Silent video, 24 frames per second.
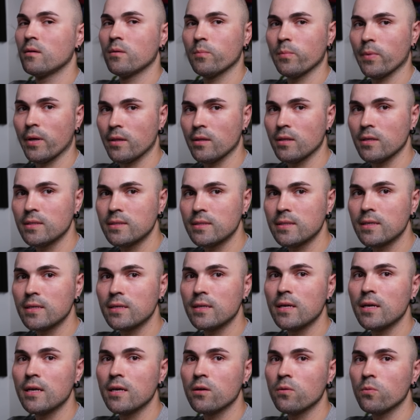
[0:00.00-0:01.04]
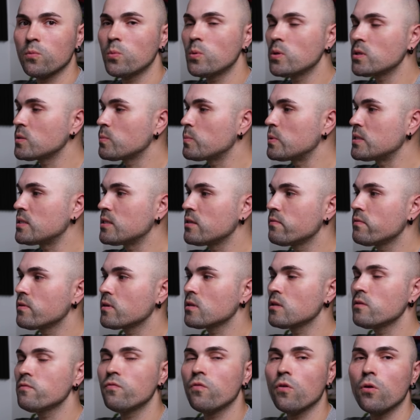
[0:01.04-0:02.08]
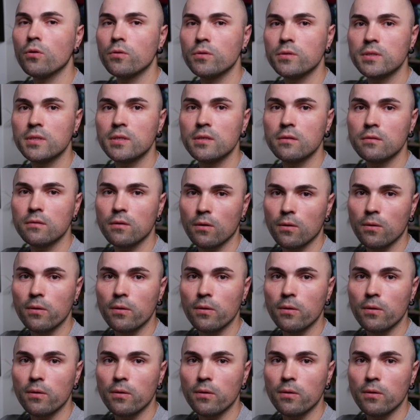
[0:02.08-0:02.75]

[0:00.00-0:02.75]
But this technique was specifically focusing